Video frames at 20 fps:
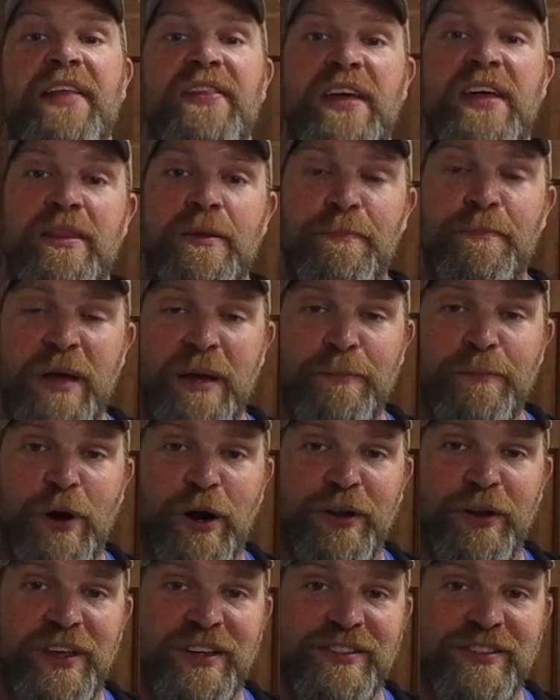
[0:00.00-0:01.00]
then the big
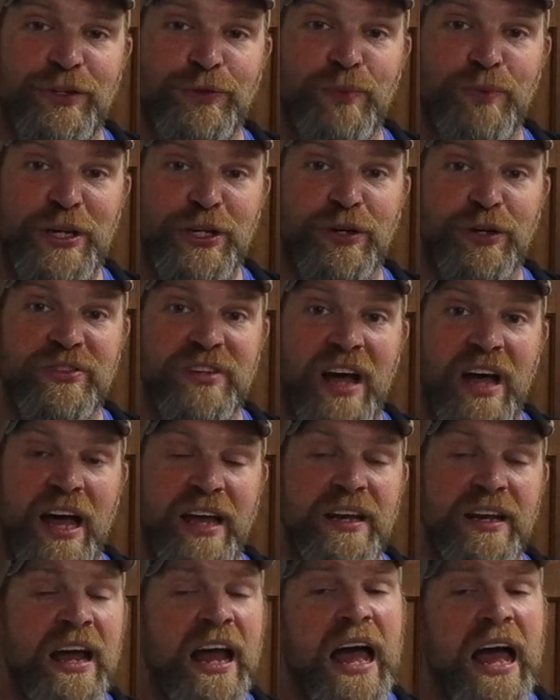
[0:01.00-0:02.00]
part of this is when you're
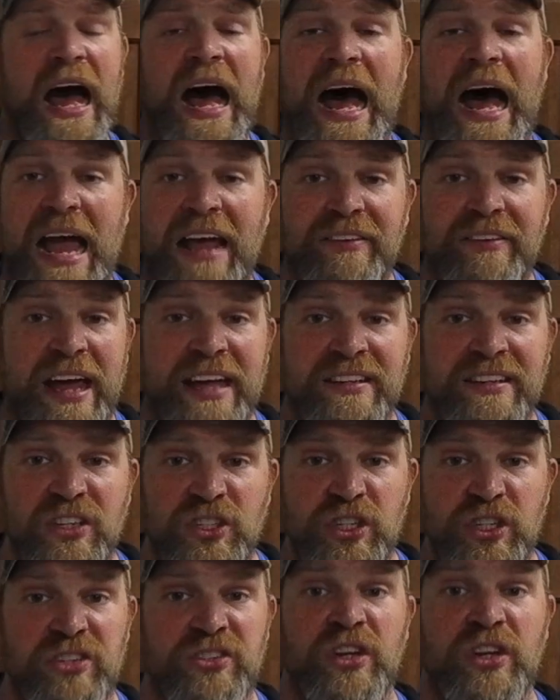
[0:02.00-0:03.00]
done, I like to
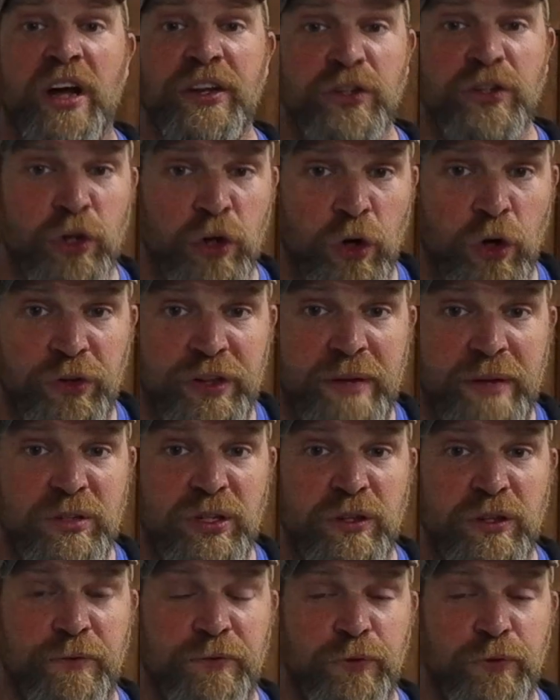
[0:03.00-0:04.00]
just uncurl them
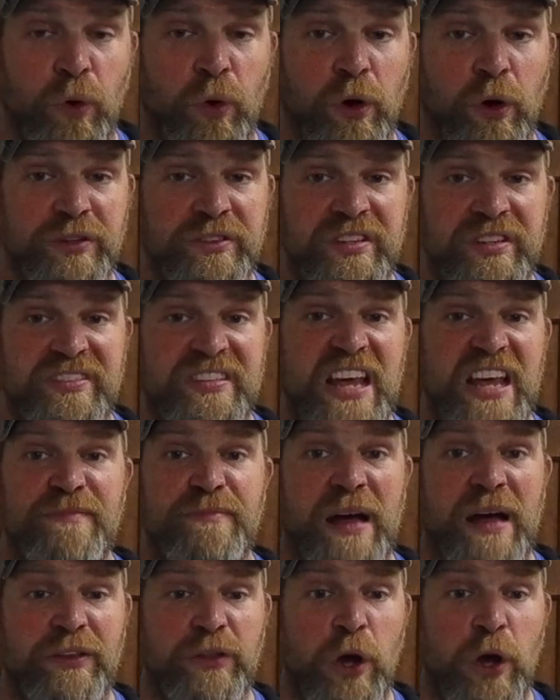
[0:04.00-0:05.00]
to the floor to save
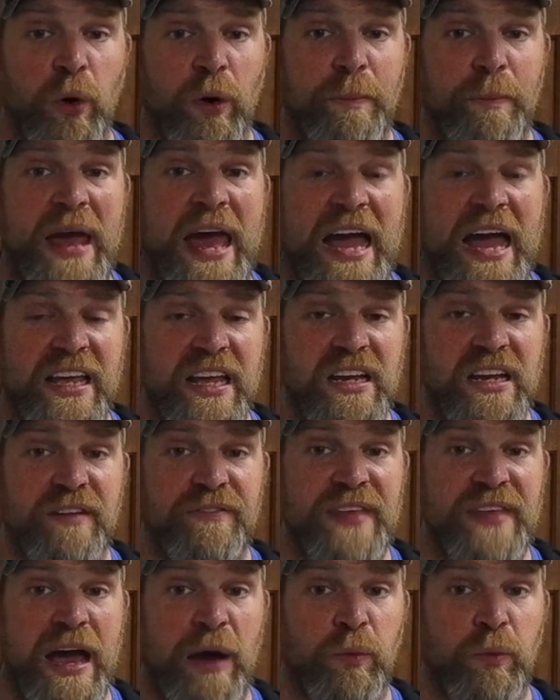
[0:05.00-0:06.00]
my lower back any
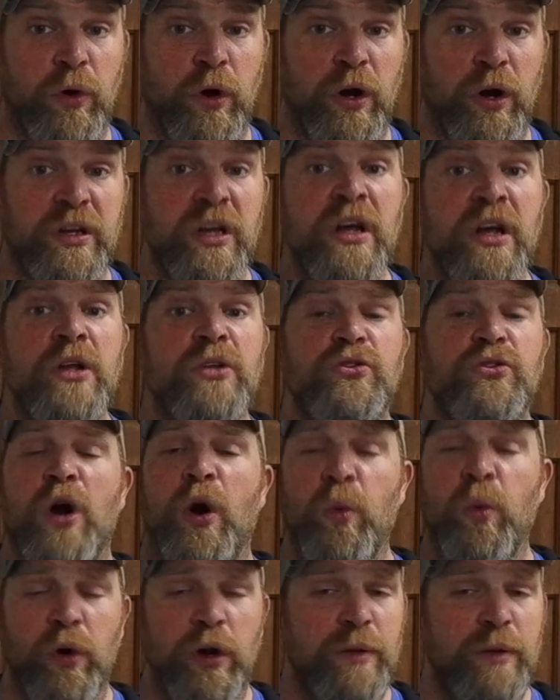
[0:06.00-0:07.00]
of that work.
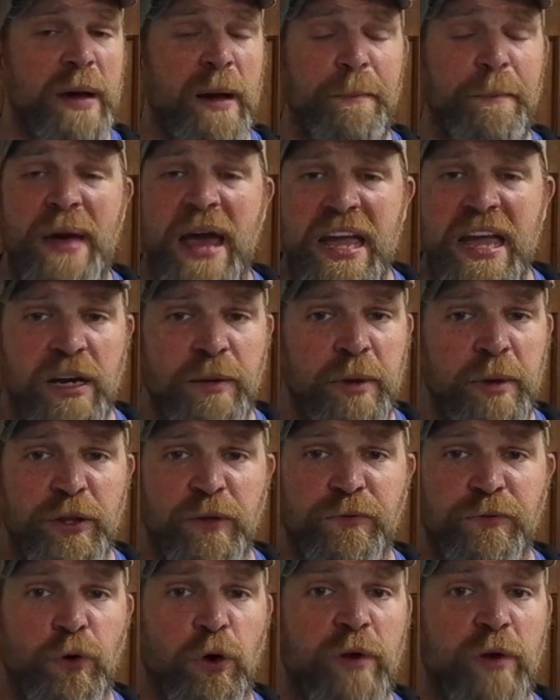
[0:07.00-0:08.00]
Don't worry about banging them on
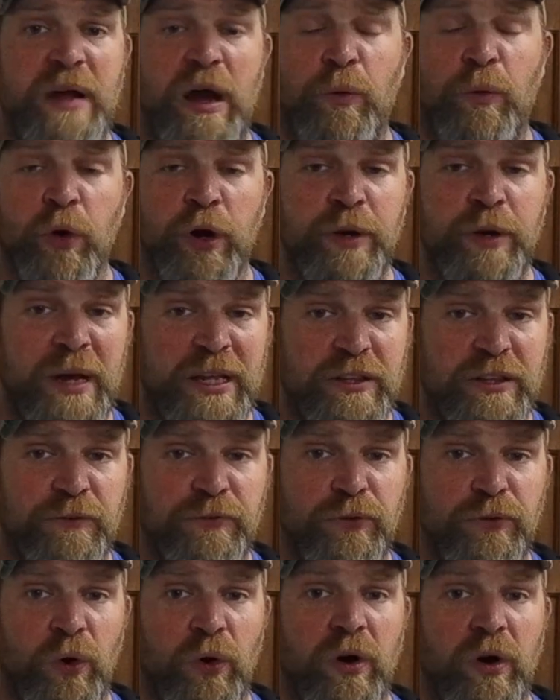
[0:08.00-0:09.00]
the floor. I'm not worried about the
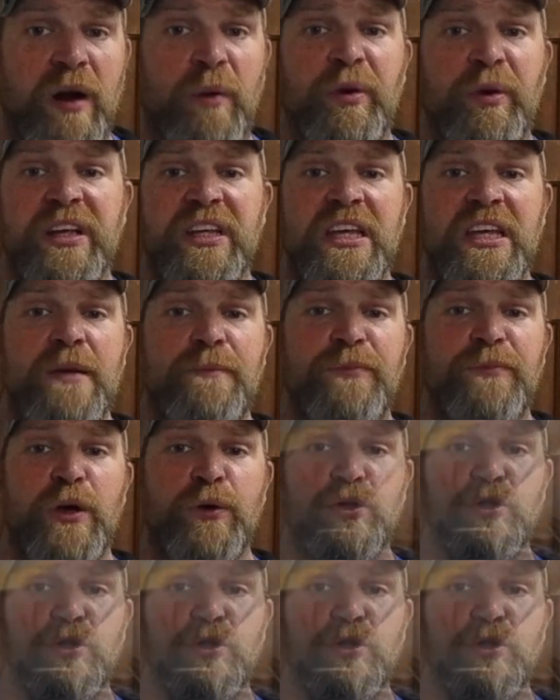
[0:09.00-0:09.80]
floor. I want to keep those